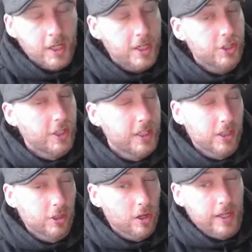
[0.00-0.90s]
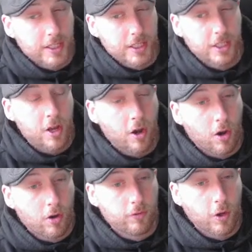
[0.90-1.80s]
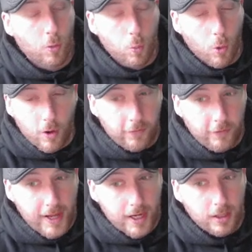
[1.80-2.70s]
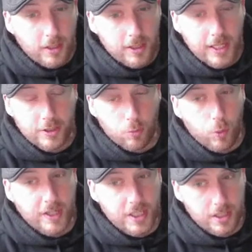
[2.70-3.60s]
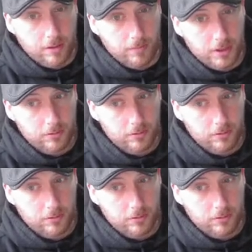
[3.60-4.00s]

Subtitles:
She's the goddess of warfare and wisdom.